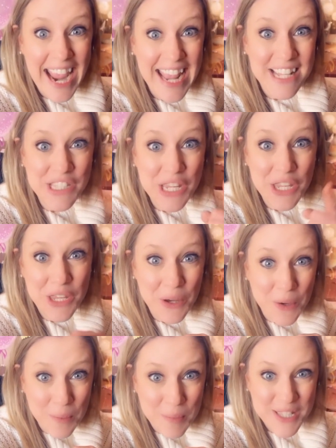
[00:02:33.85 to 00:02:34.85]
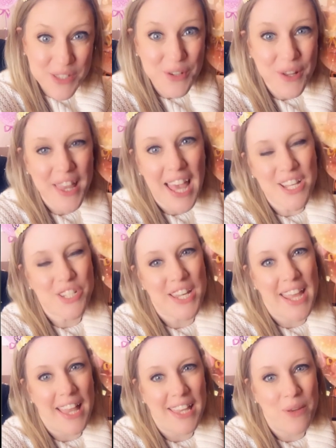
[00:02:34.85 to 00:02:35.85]
And to you, Mr. Elijah
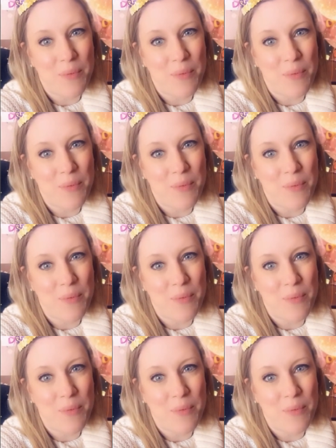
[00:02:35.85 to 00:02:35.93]
Kelly,